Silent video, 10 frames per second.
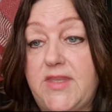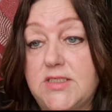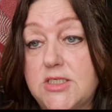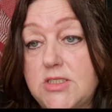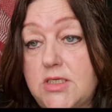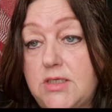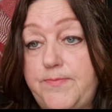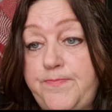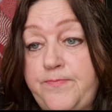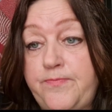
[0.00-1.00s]
This is
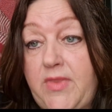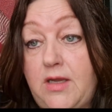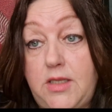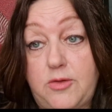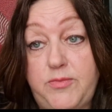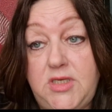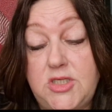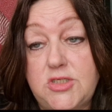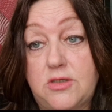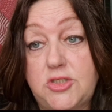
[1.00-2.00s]
the little
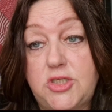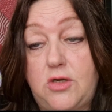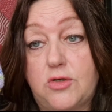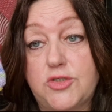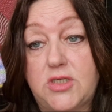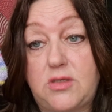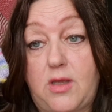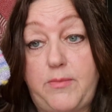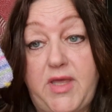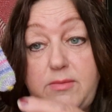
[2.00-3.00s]
mini sock. She calls
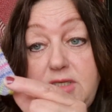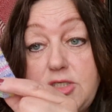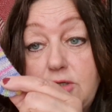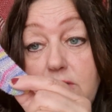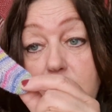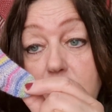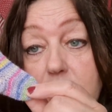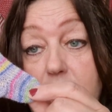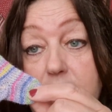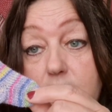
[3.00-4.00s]
it a baby
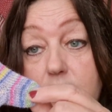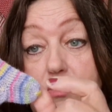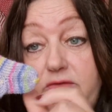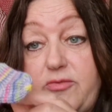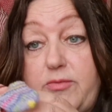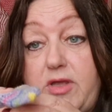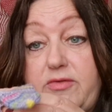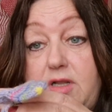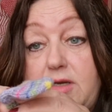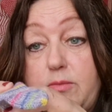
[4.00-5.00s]
sock. I don't know
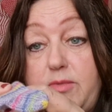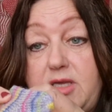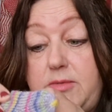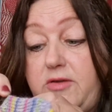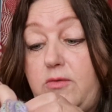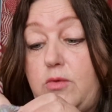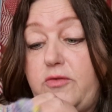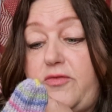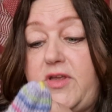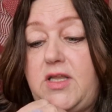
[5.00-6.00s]
if a little baby
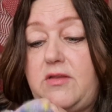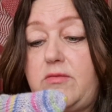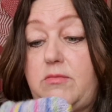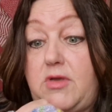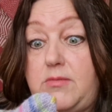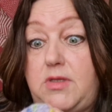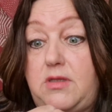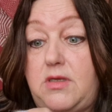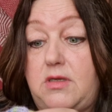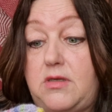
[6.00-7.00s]
will fit it.
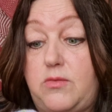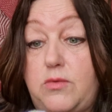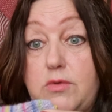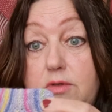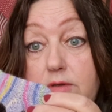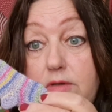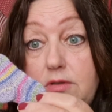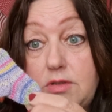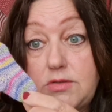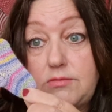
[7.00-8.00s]
Maybe they will.
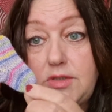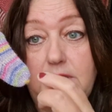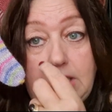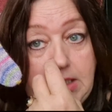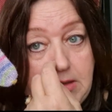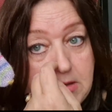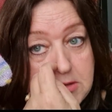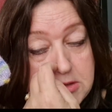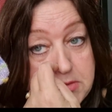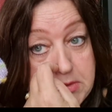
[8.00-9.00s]
It's really
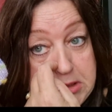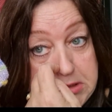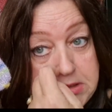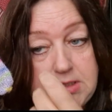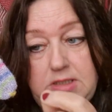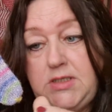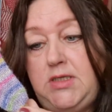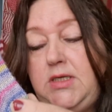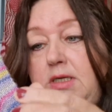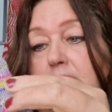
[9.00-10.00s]
sweet.
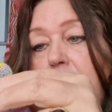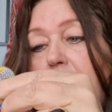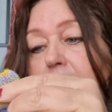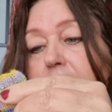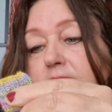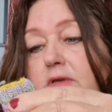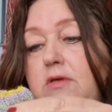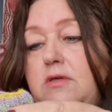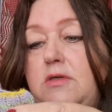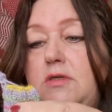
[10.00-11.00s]
And
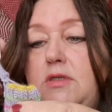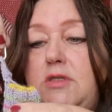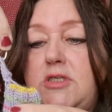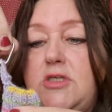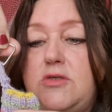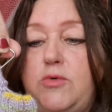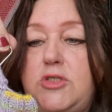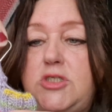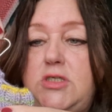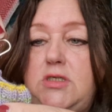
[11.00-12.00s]
this is
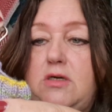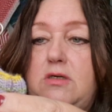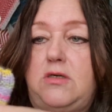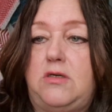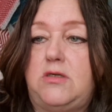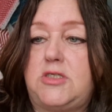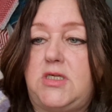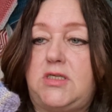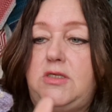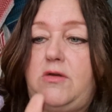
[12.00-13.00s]
what she
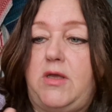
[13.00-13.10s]
said.